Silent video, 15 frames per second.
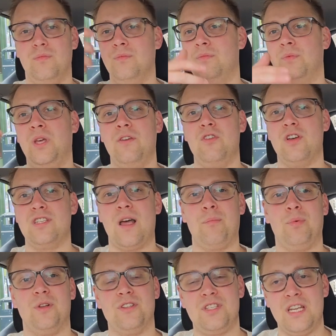give you
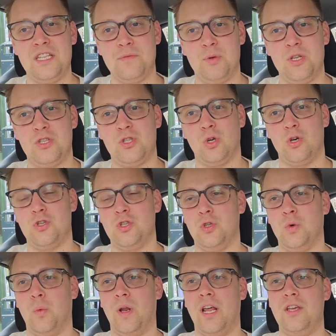example as Sainsbury's stores. You know,
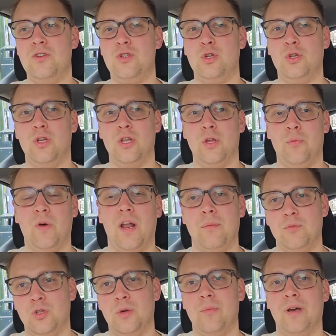when I'm
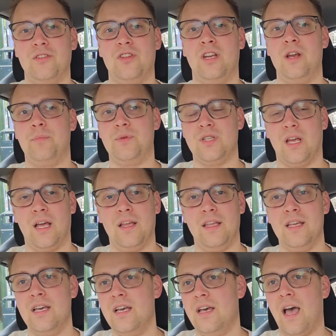doing my trips, I
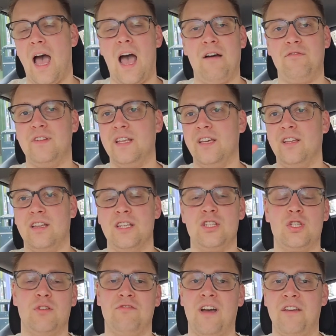have like a
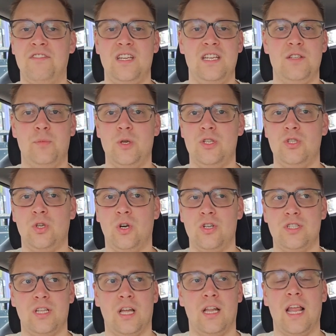list of 5 Sainsbury's
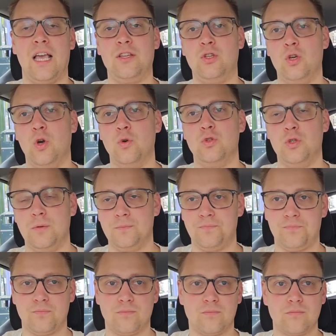stores that I like to go to,
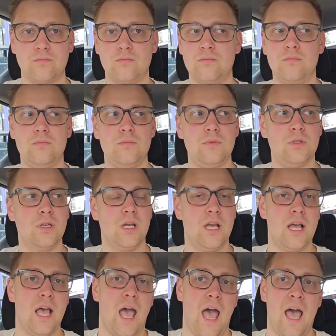
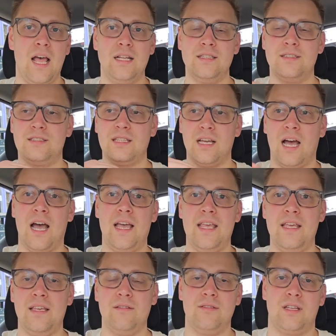and
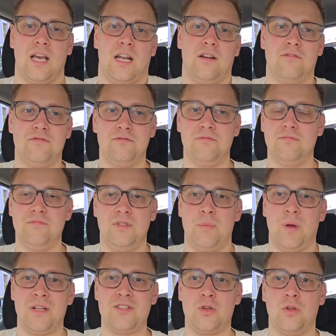I kind of,
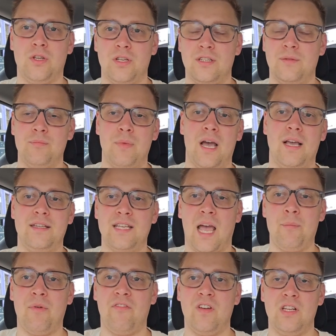depends on my
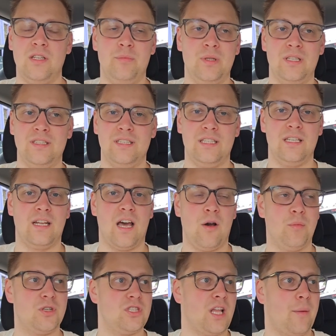time availability and how
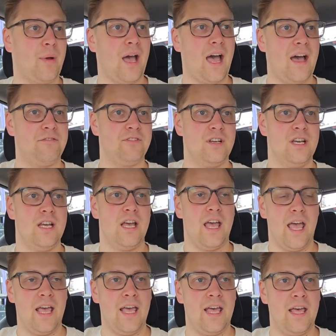much time I have,
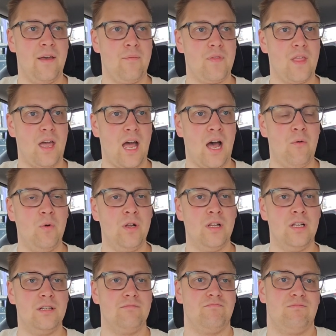I
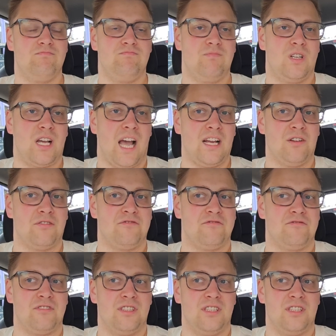will kind of